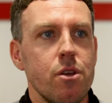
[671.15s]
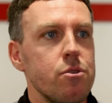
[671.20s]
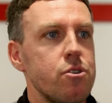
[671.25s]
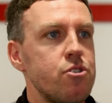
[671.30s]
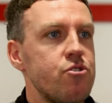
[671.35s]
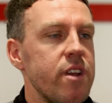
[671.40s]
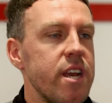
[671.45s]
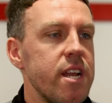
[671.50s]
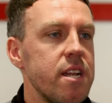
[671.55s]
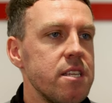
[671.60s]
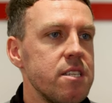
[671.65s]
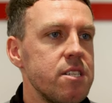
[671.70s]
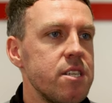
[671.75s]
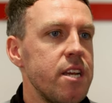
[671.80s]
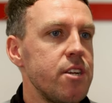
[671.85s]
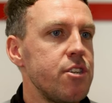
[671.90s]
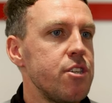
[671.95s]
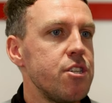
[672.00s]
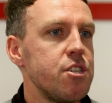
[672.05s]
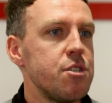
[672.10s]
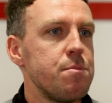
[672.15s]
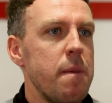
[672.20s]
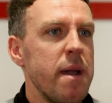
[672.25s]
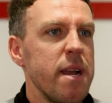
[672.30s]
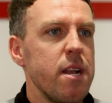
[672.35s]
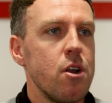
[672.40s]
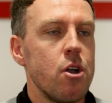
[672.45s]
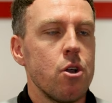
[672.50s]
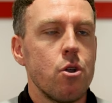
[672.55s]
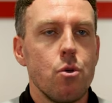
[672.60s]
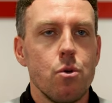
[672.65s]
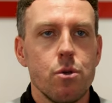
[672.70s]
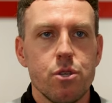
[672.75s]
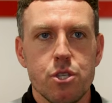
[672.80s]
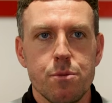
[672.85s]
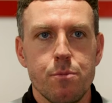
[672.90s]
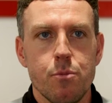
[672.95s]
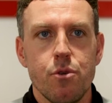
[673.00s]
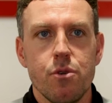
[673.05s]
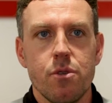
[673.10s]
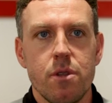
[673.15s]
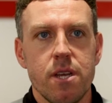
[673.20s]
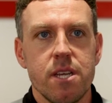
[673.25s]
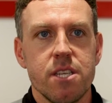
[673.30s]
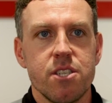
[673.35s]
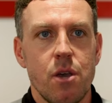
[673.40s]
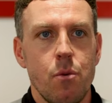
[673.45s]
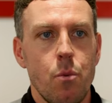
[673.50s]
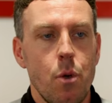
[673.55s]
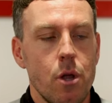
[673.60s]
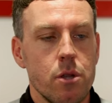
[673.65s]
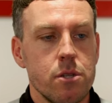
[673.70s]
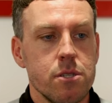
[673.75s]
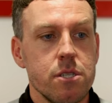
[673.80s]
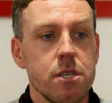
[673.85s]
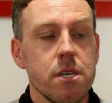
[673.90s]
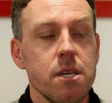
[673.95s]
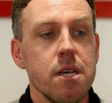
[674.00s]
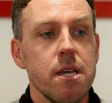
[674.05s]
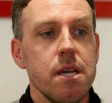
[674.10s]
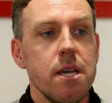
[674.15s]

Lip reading: You know, training sessions might not go as smoothly as I want.